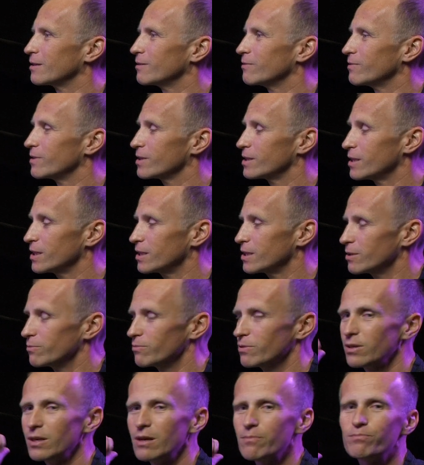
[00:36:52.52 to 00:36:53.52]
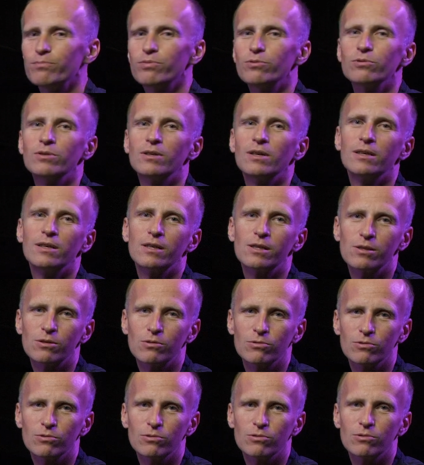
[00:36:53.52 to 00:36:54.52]
conversation. We're gonna put the links
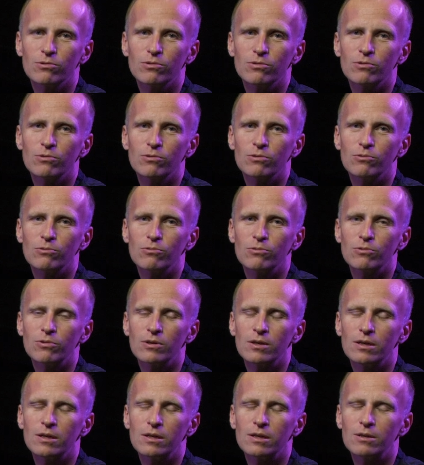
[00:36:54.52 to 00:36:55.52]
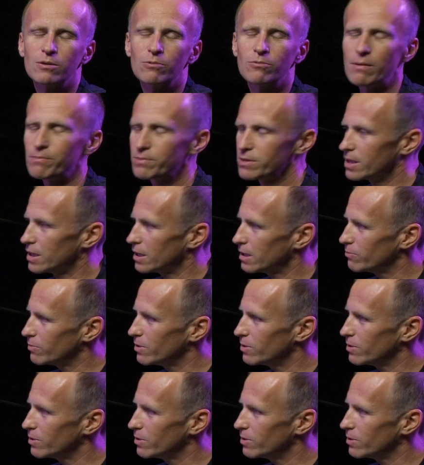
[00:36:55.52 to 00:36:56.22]
to website.